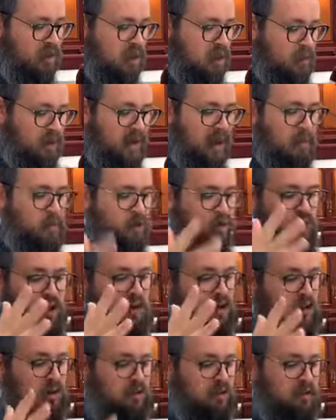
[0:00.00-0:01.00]
Mechaber
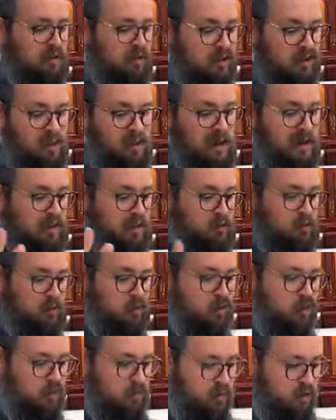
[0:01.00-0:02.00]
Torah and Lamaila with
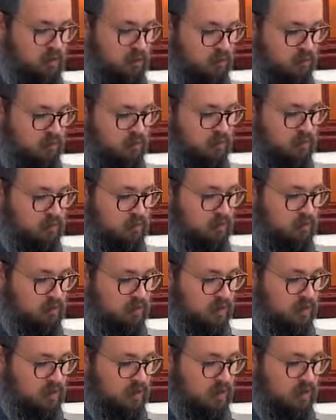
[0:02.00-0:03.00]
Kutchabrichu,
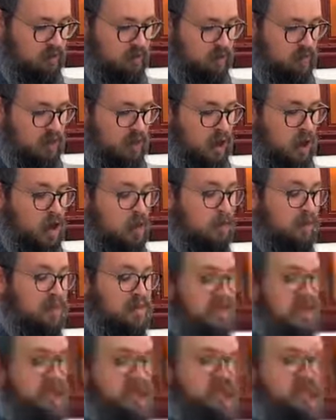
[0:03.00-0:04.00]
right? But
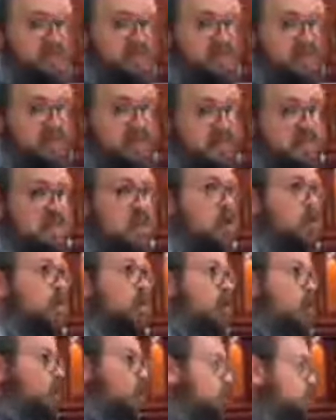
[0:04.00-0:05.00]
then there is, when
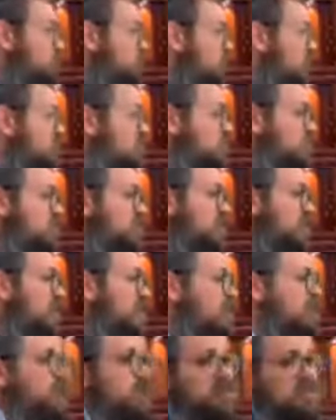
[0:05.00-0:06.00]
a person does a mitzvah, he
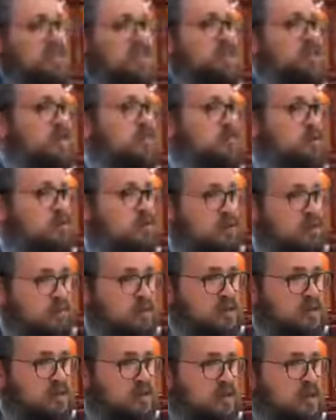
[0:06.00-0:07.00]
causes Hashem to do the
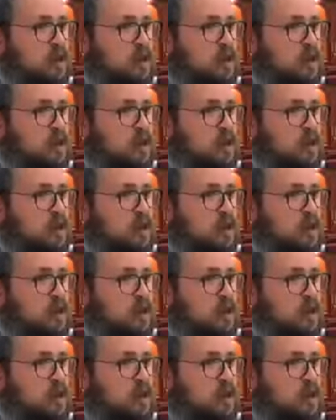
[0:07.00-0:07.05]
mitzvah.